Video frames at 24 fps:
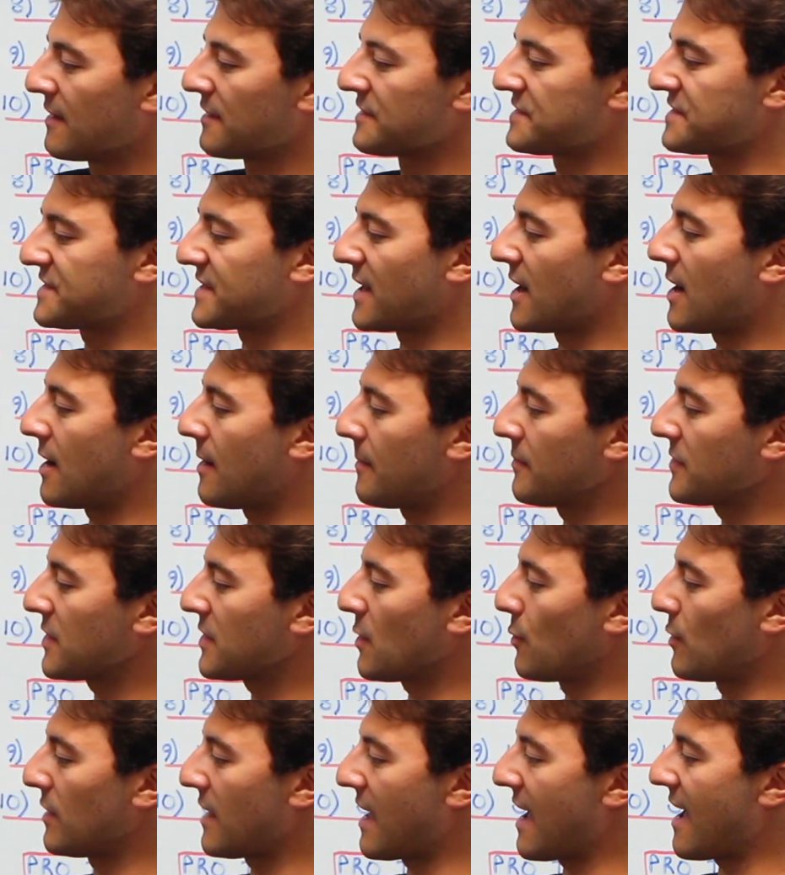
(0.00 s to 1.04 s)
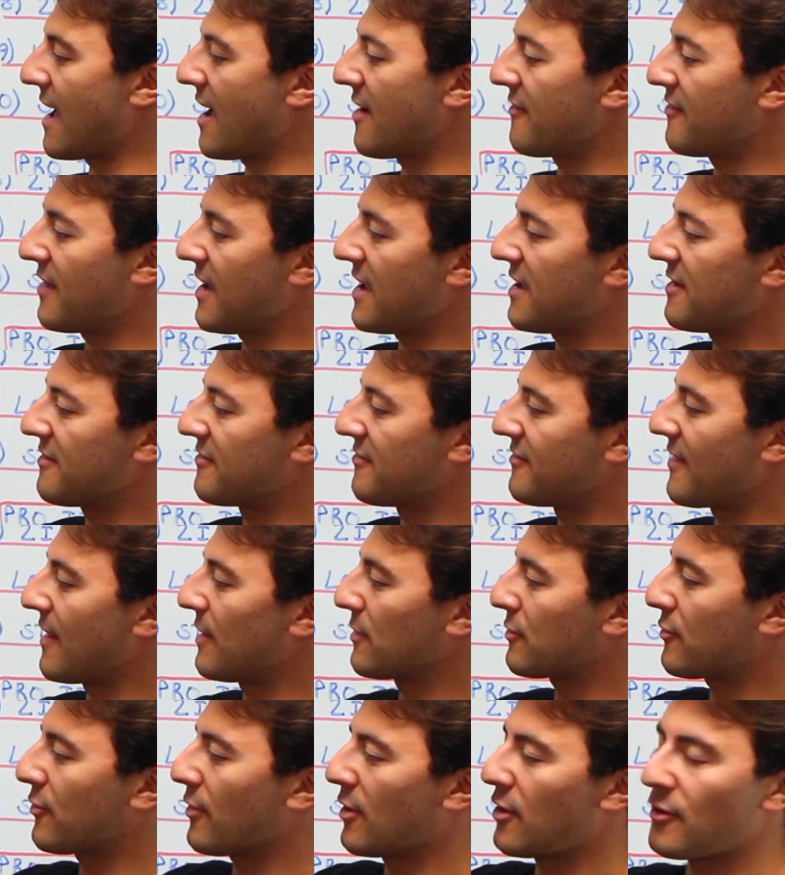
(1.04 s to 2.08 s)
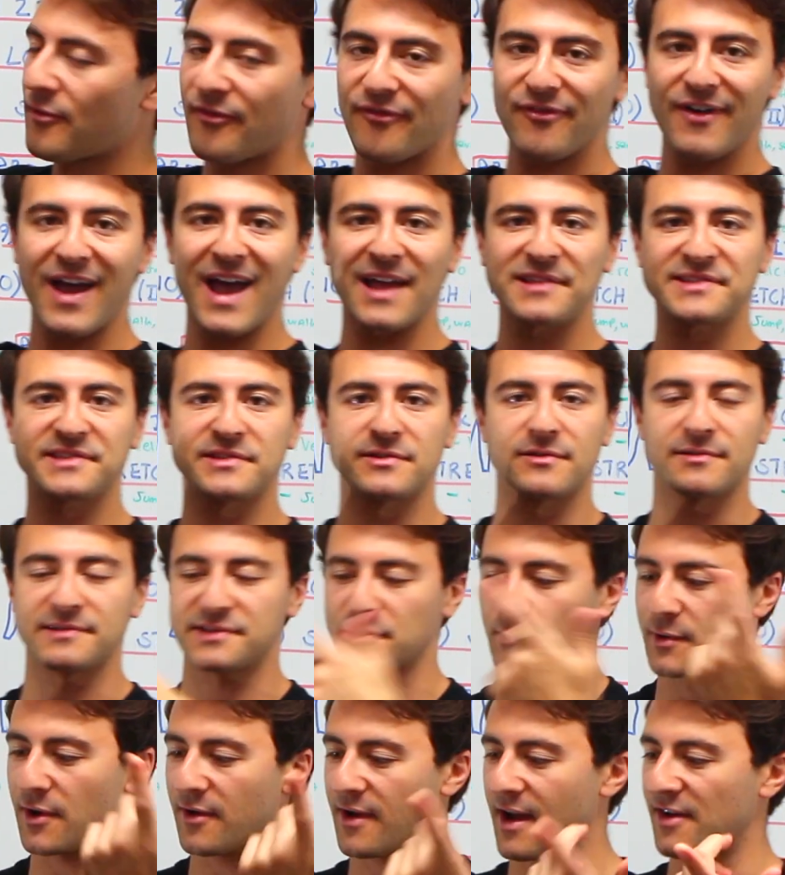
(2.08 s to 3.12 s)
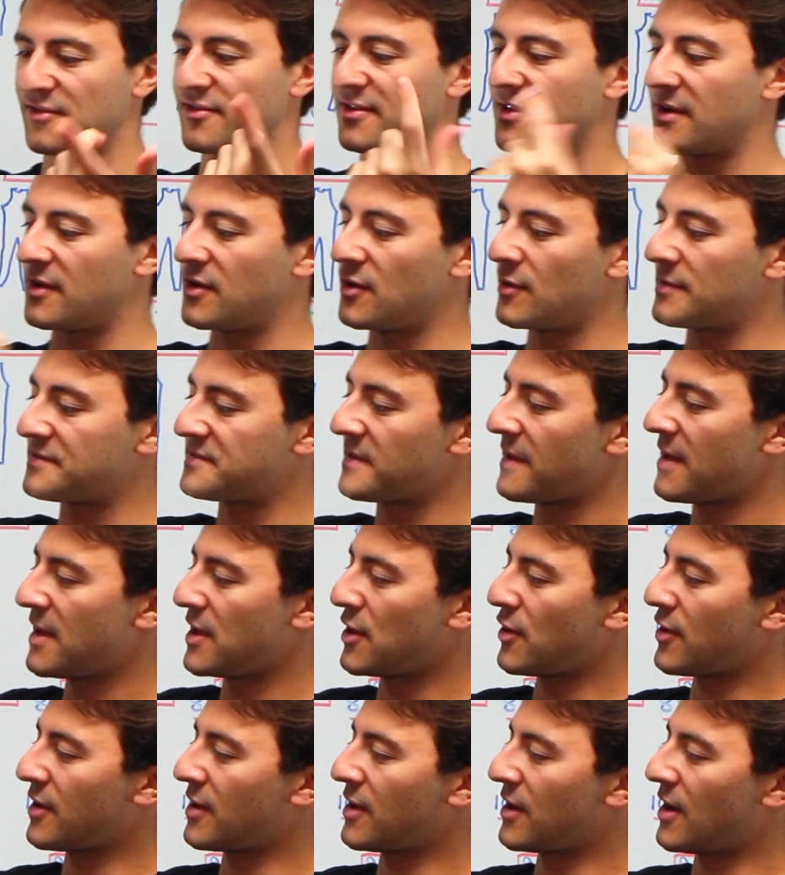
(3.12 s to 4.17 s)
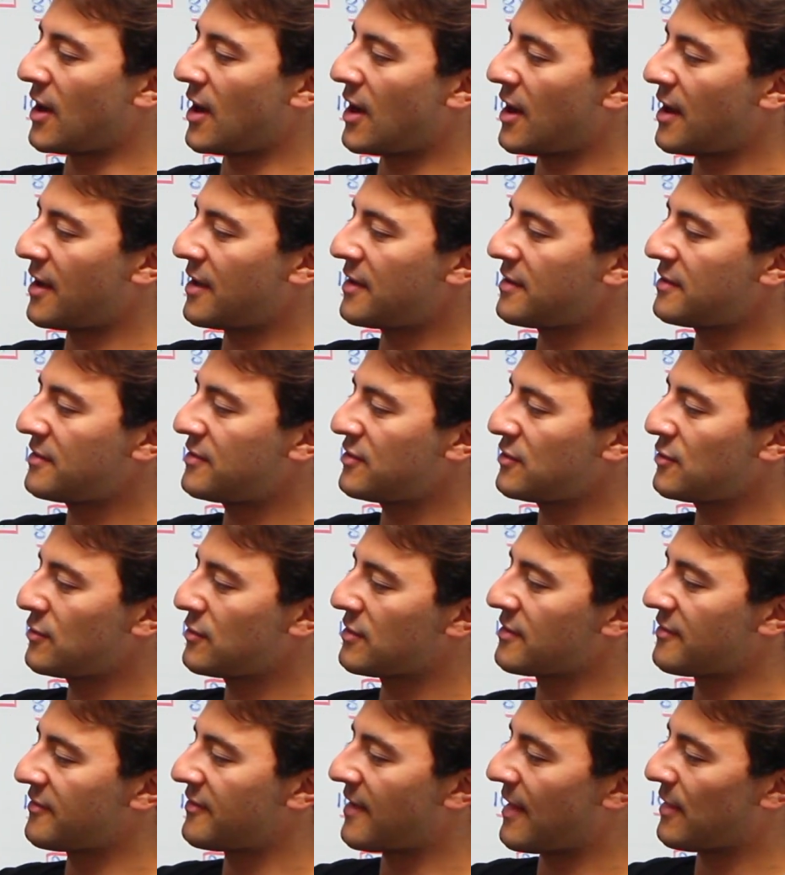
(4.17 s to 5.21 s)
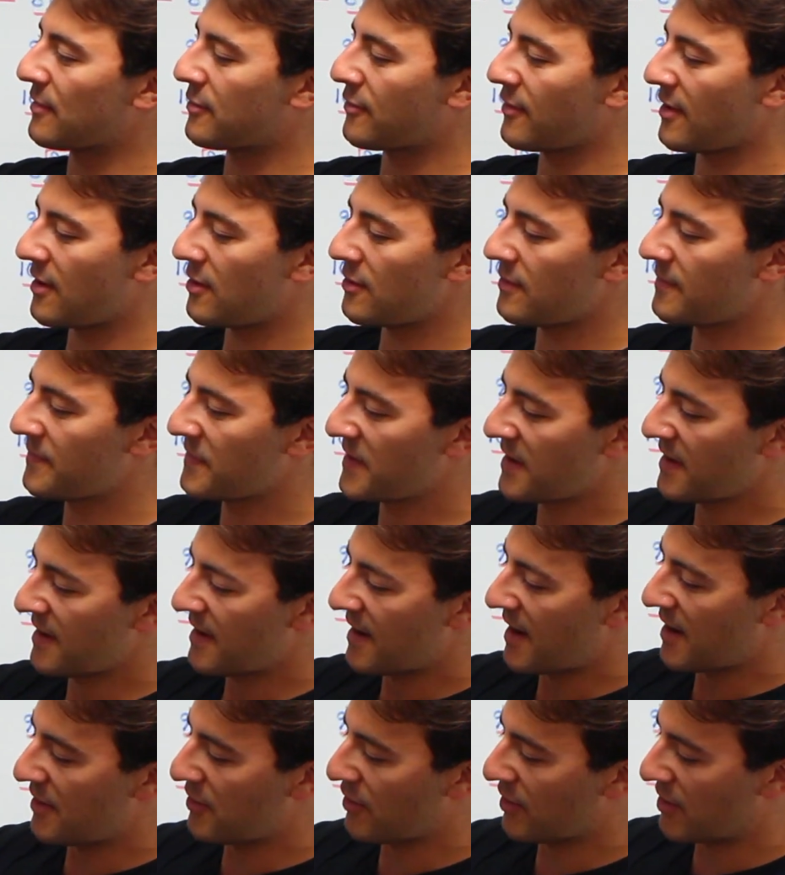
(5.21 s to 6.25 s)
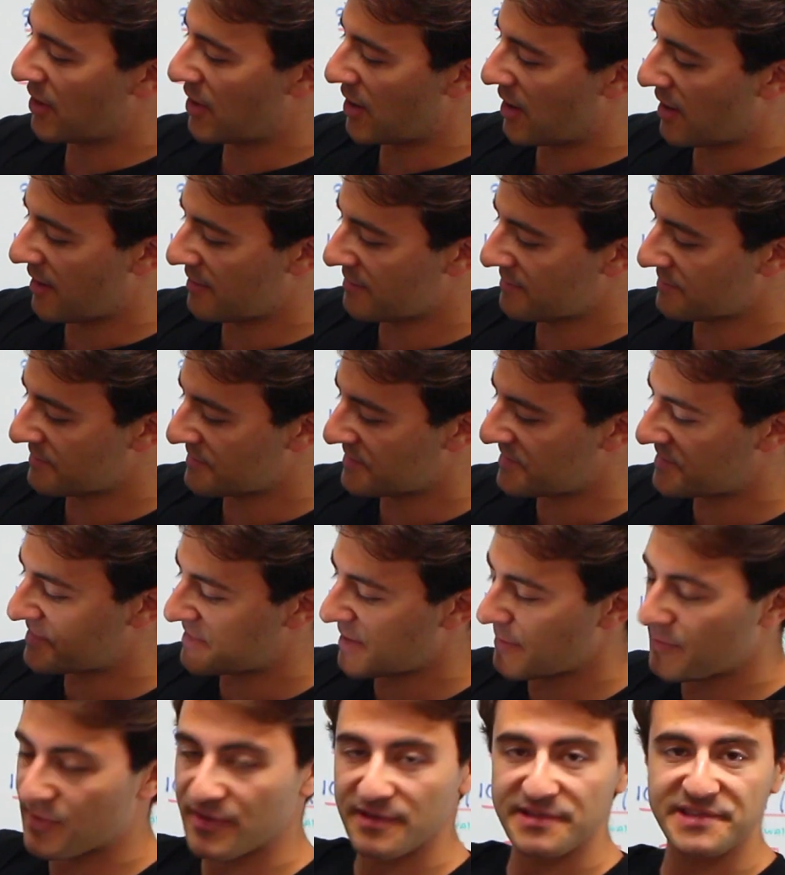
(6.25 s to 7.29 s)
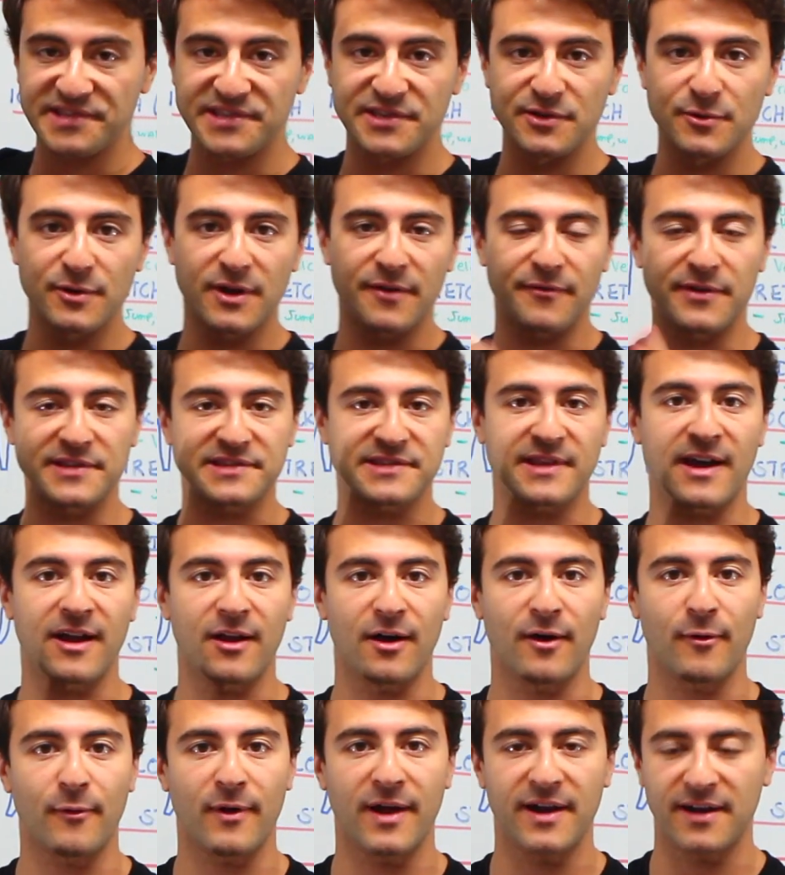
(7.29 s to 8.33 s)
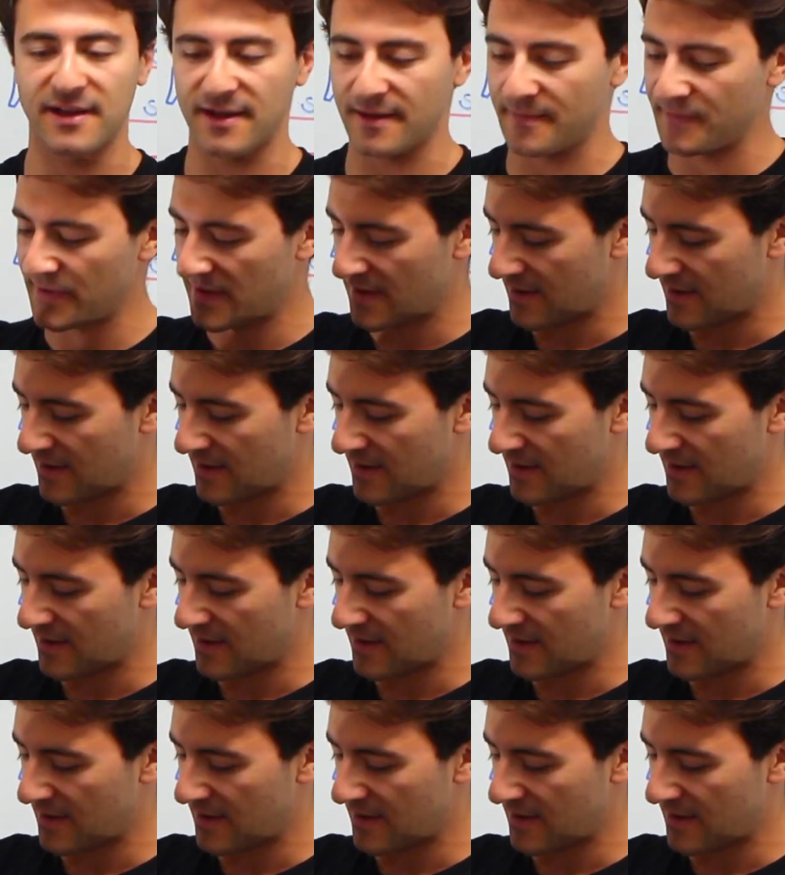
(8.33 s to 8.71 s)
Some will have a Velcro fastener. So what you're actually going to do is you're going to undo the Velcro, and you're going to unzip the suit if it's not already